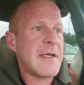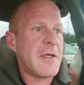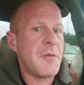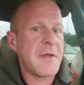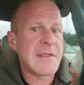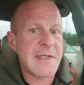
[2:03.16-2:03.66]
to tell
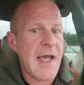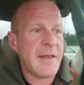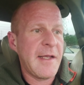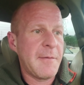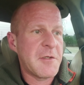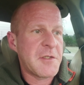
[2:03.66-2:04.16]
you
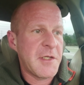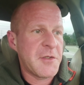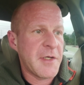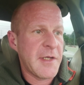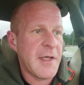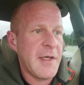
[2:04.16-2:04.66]
exactly how much they
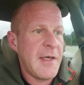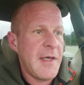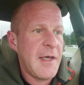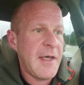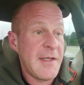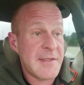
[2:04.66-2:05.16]
drink.
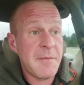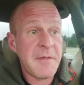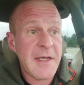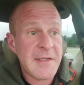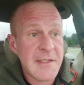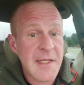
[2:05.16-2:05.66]
And in some
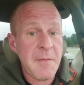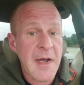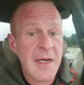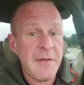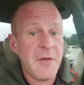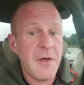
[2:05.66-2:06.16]
cases, they
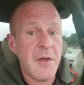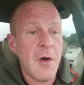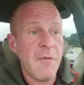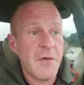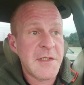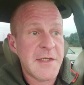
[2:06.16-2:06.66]
might even
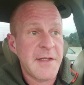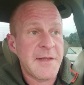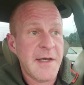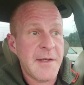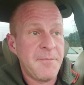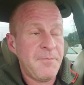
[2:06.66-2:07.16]
overstate
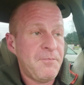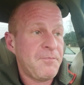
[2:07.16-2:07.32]
that.